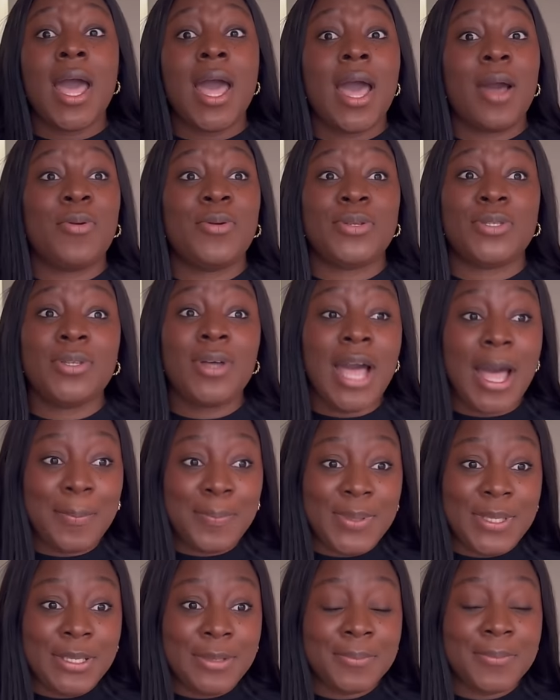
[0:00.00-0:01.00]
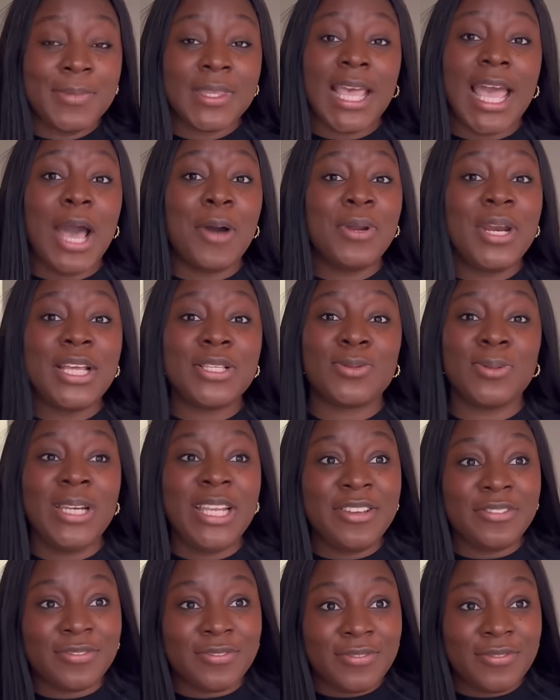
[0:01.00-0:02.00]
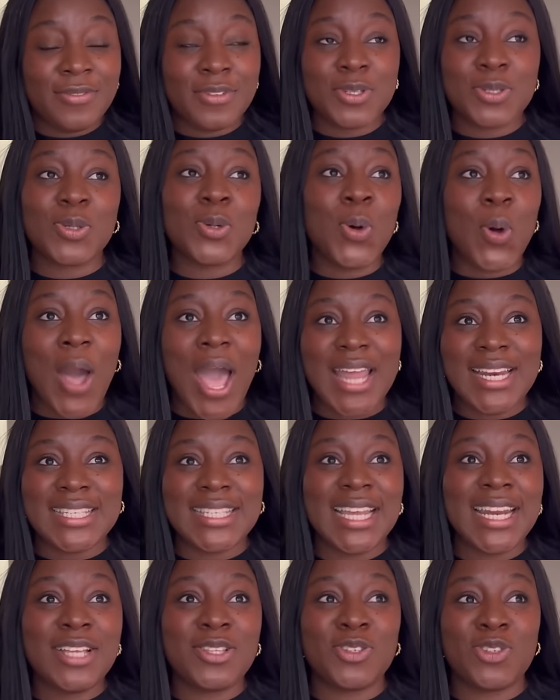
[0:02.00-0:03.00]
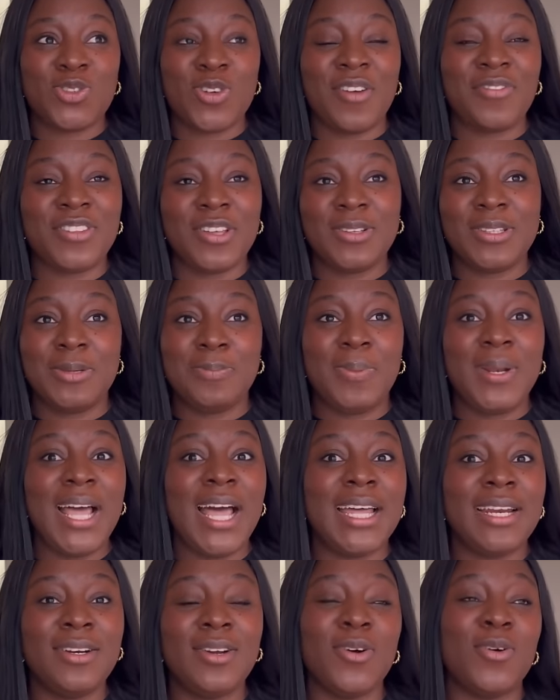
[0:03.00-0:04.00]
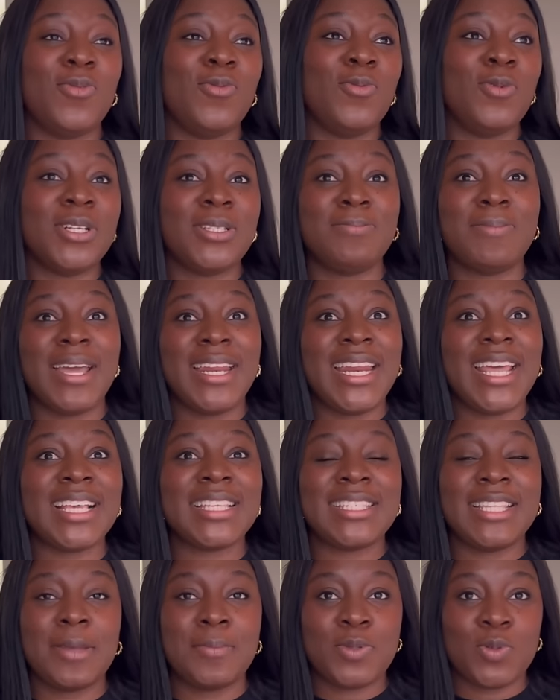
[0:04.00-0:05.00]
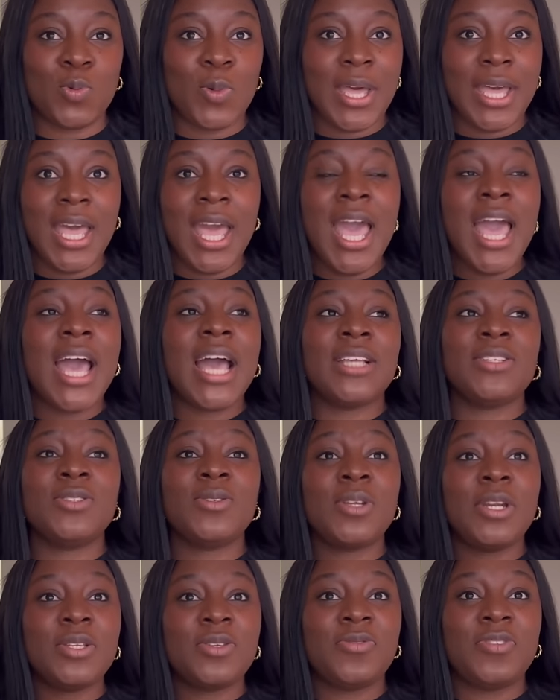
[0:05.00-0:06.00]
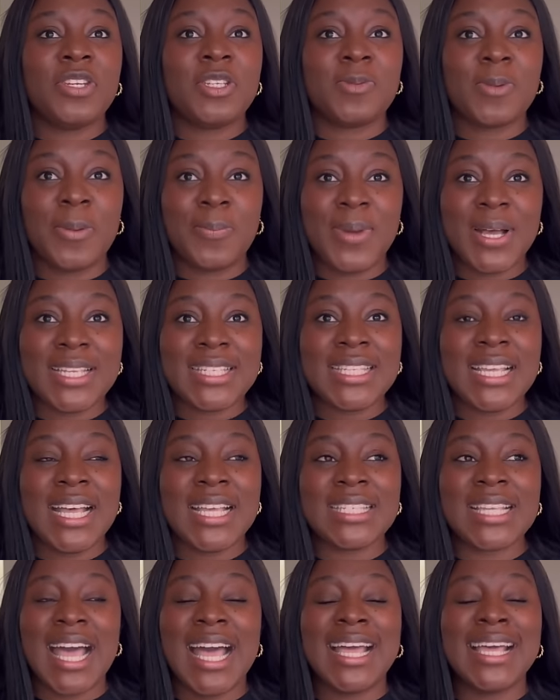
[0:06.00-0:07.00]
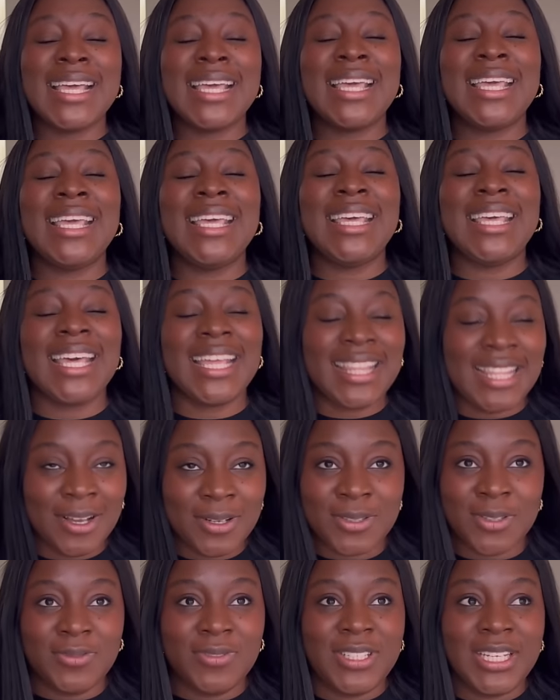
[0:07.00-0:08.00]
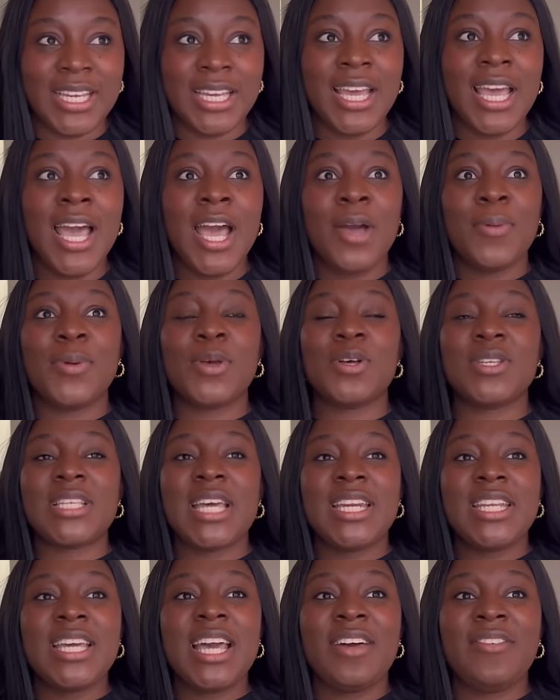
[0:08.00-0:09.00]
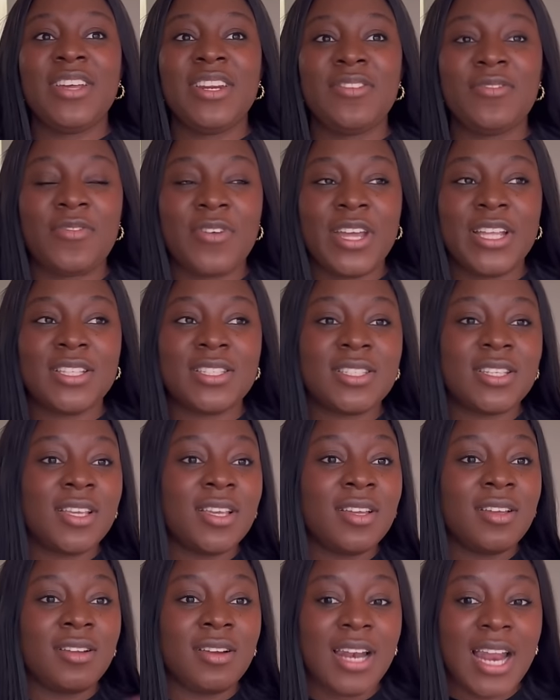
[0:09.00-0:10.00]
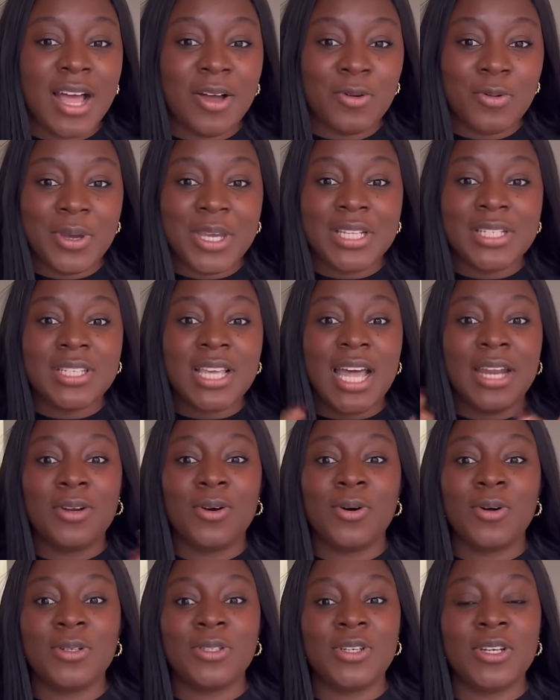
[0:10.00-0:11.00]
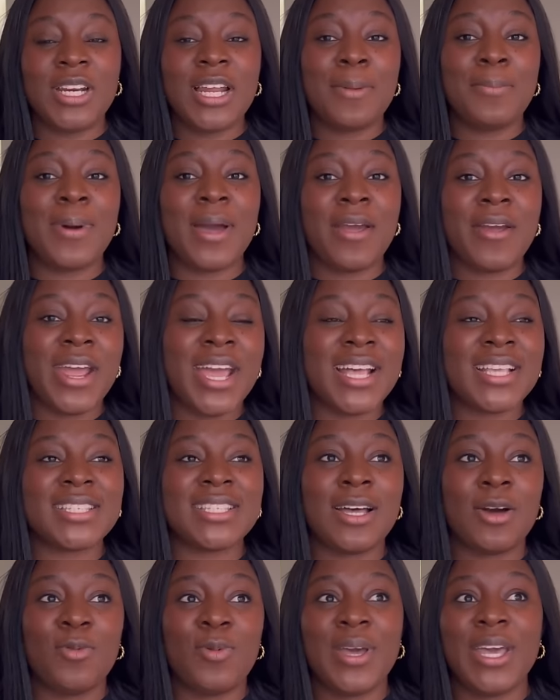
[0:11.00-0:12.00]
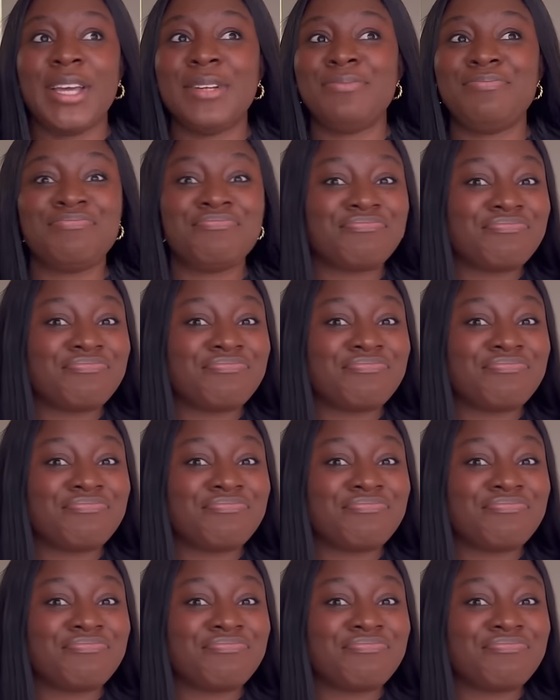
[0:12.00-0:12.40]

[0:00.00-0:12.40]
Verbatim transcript: I was not happy. I wanted to leave. So I decided to draft out a plan of what my next steps were. I just wanted to finish my master's and get out of there because I didn't have any friends, language, and all the other barriers that were,